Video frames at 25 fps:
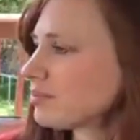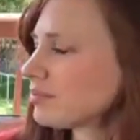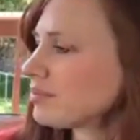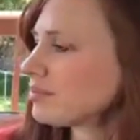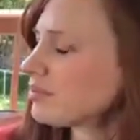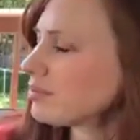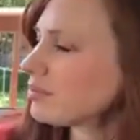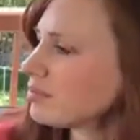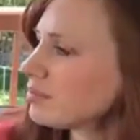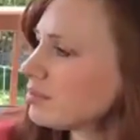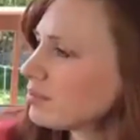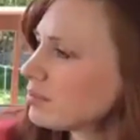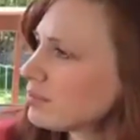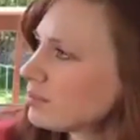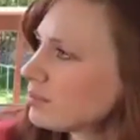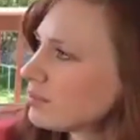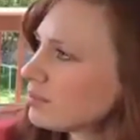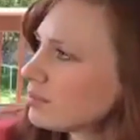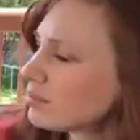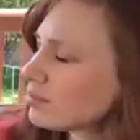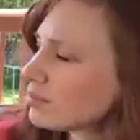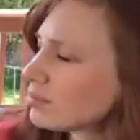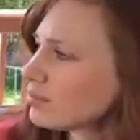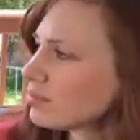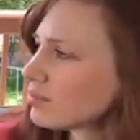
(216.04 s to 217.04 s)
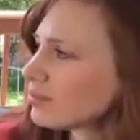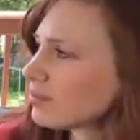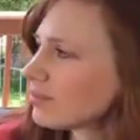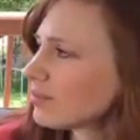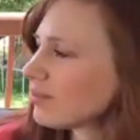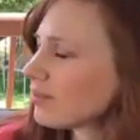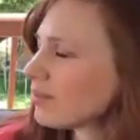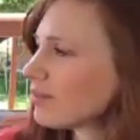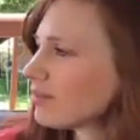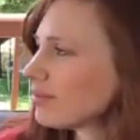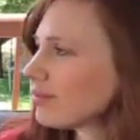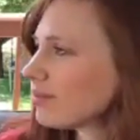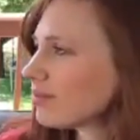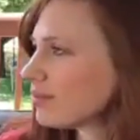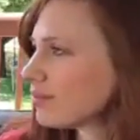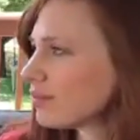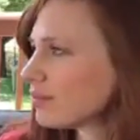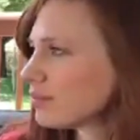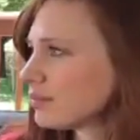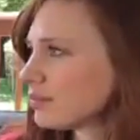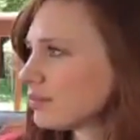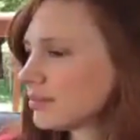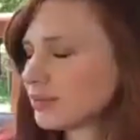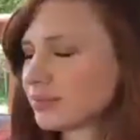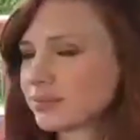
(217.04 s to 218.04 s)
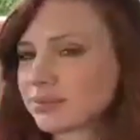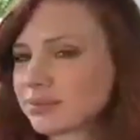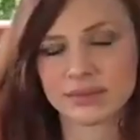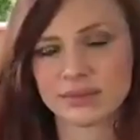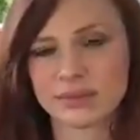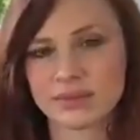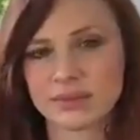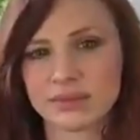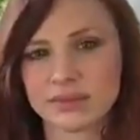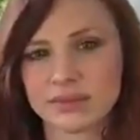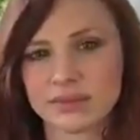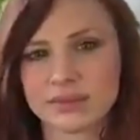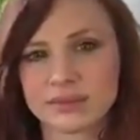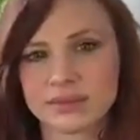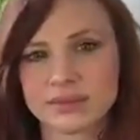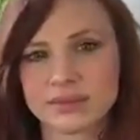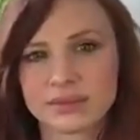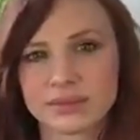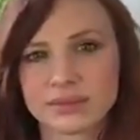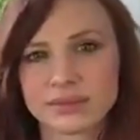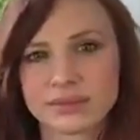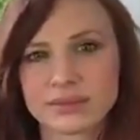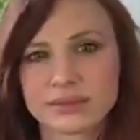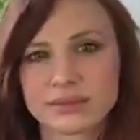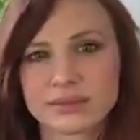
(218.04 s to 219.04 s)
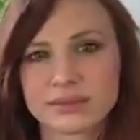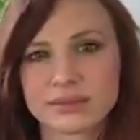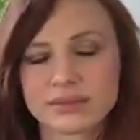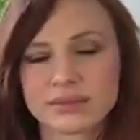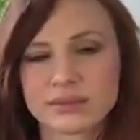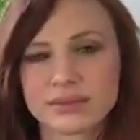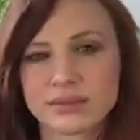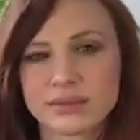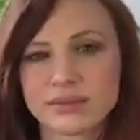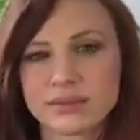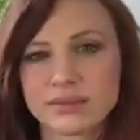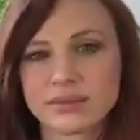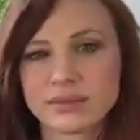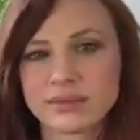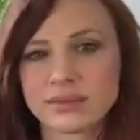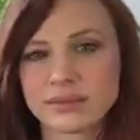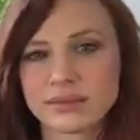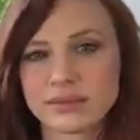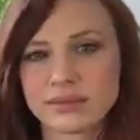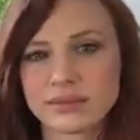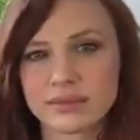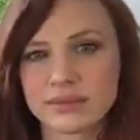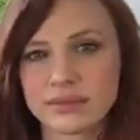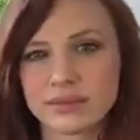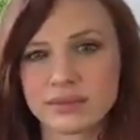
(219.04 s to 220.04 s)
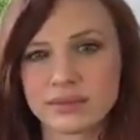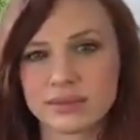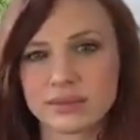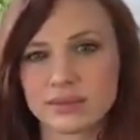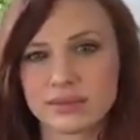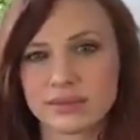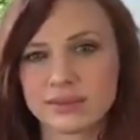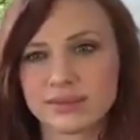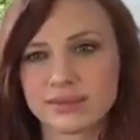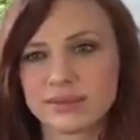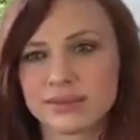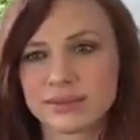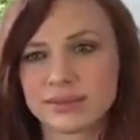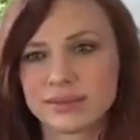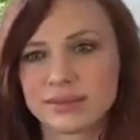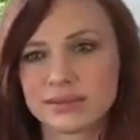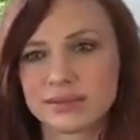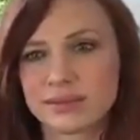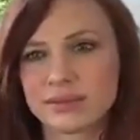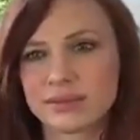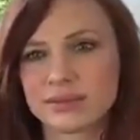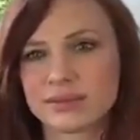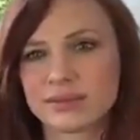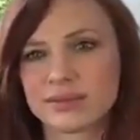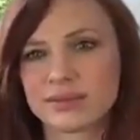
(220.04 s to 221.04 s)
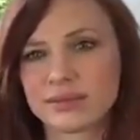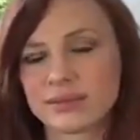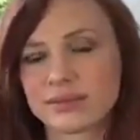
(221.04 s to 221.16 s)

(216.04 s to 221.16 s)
(not speaking)